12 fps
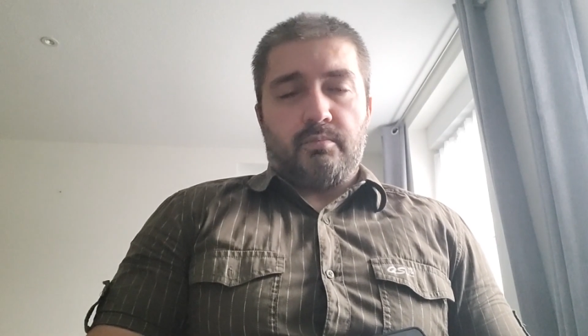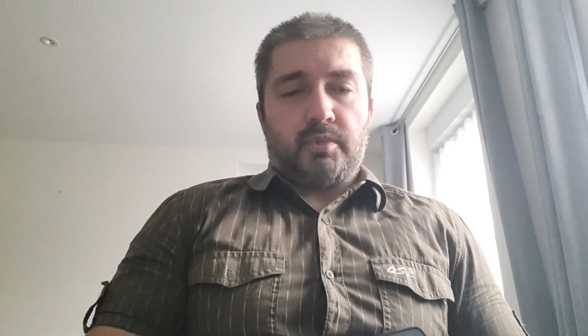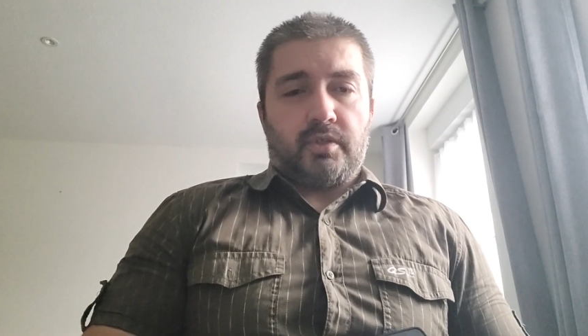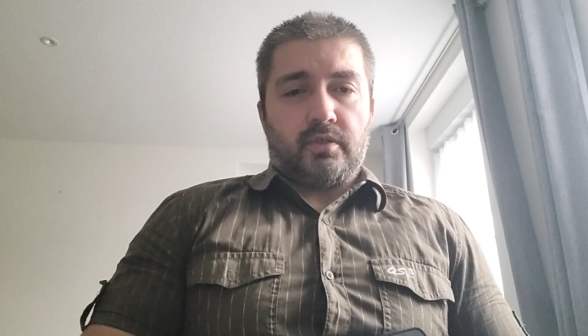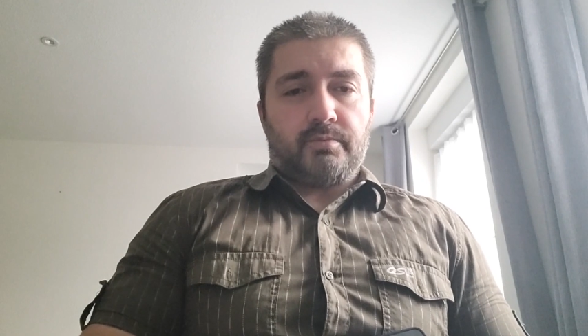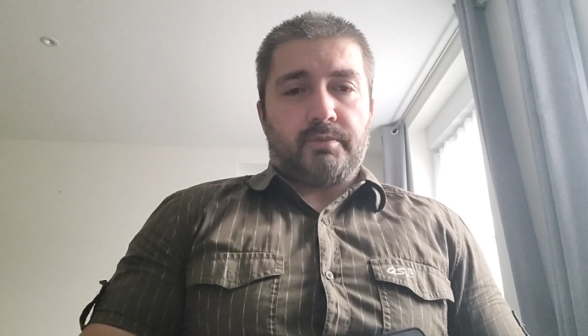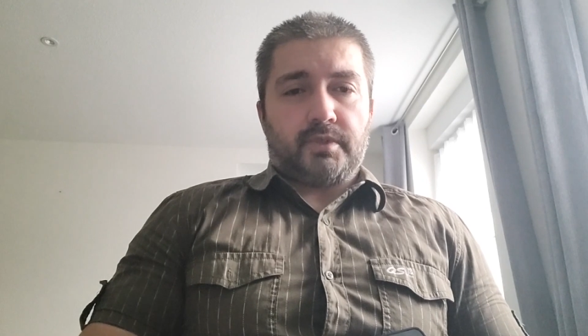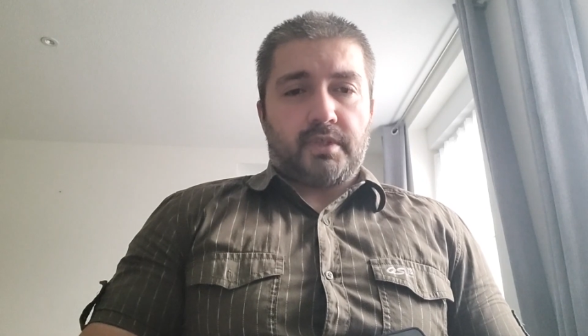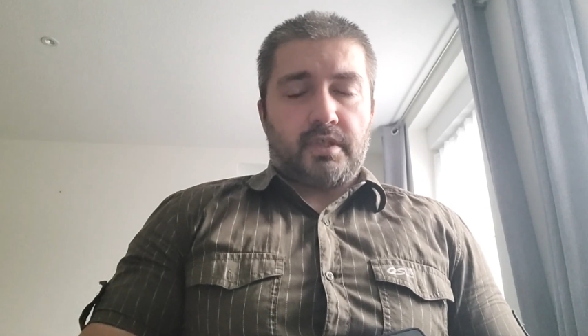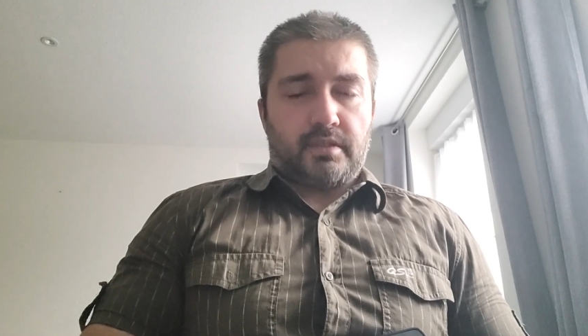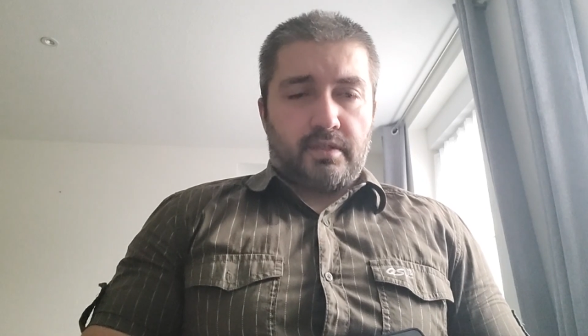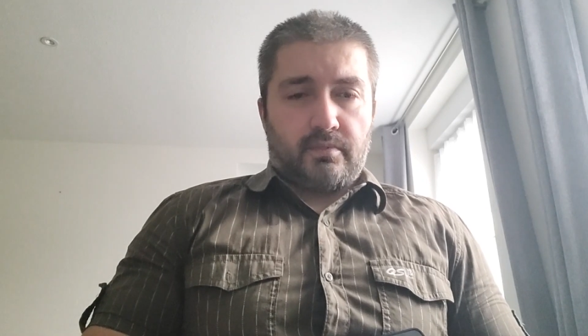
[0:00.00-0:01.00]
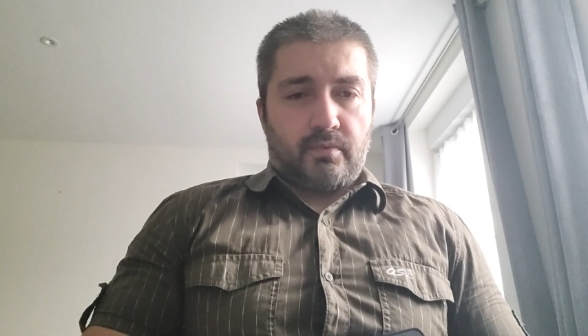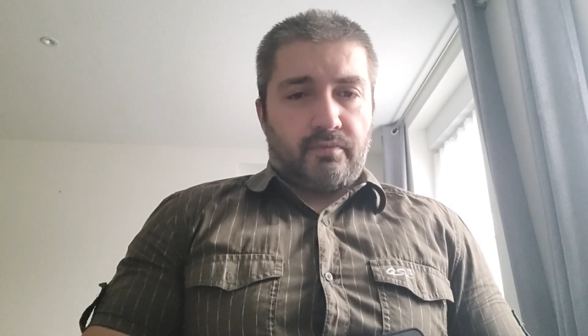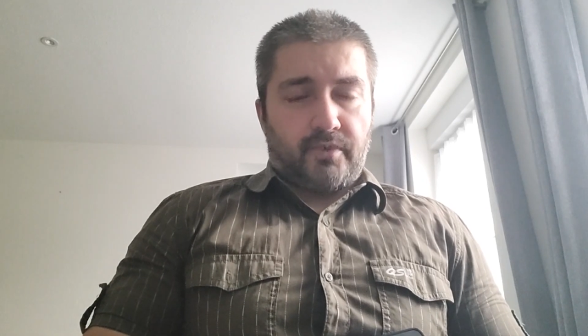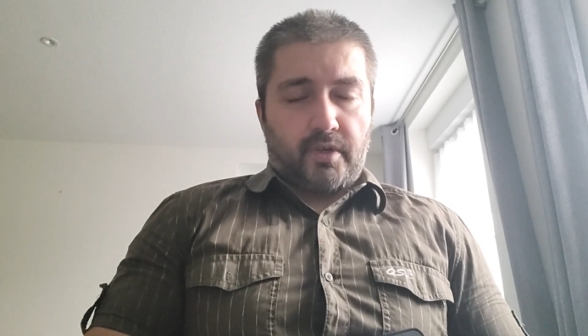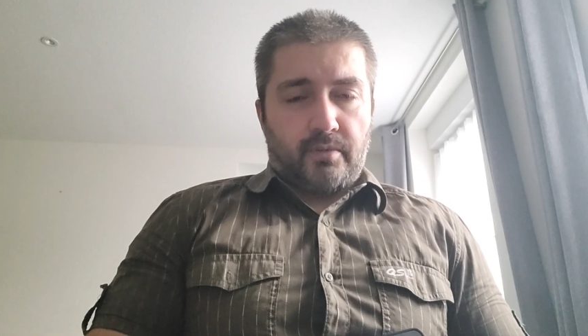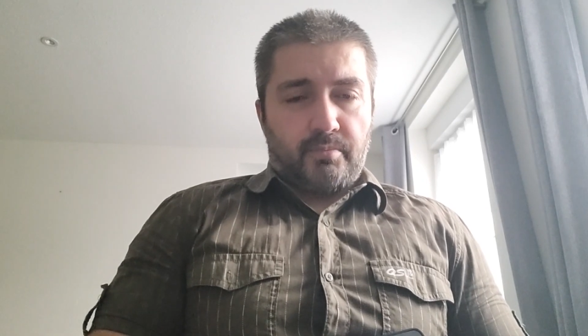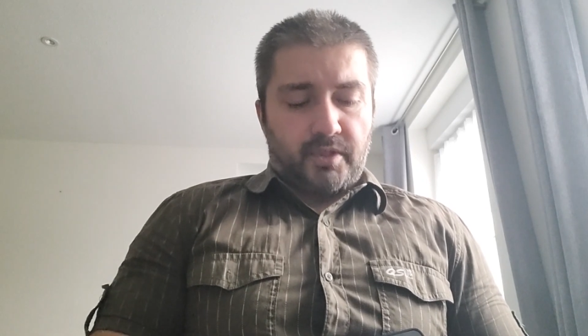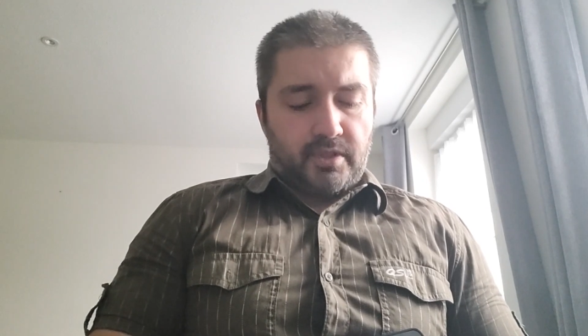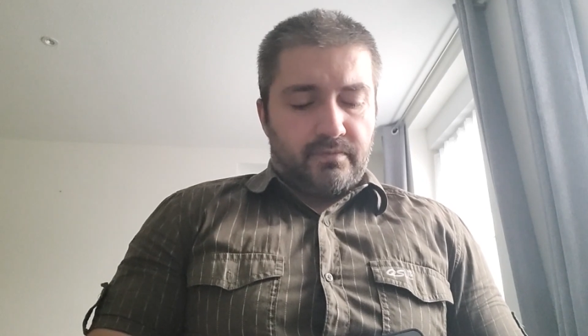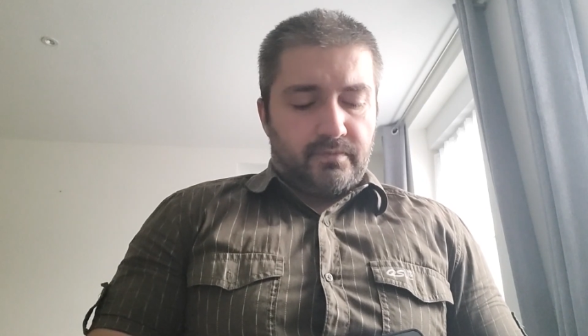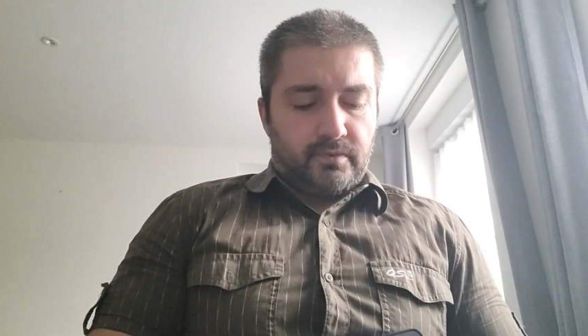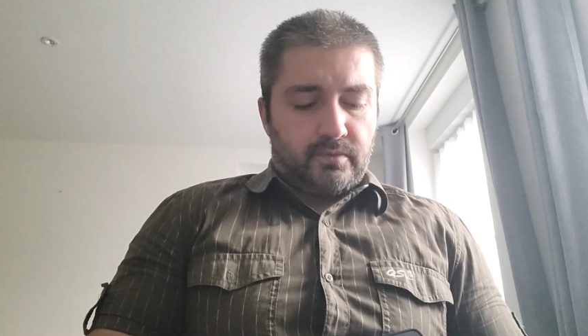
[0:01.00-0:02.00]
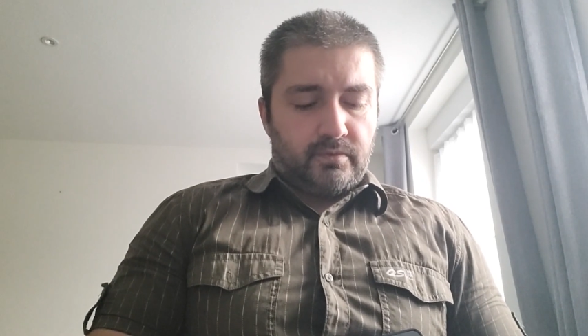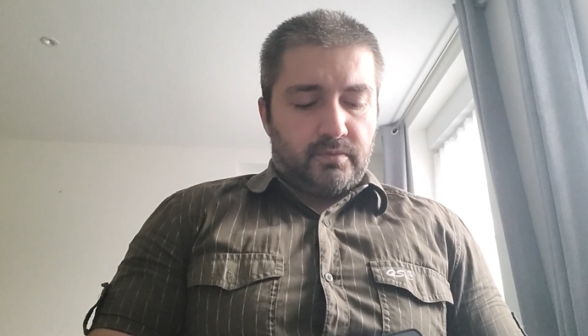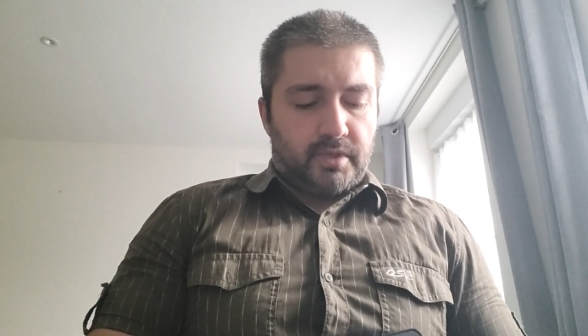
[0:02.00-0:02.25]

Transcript: because protesters were very peaceful,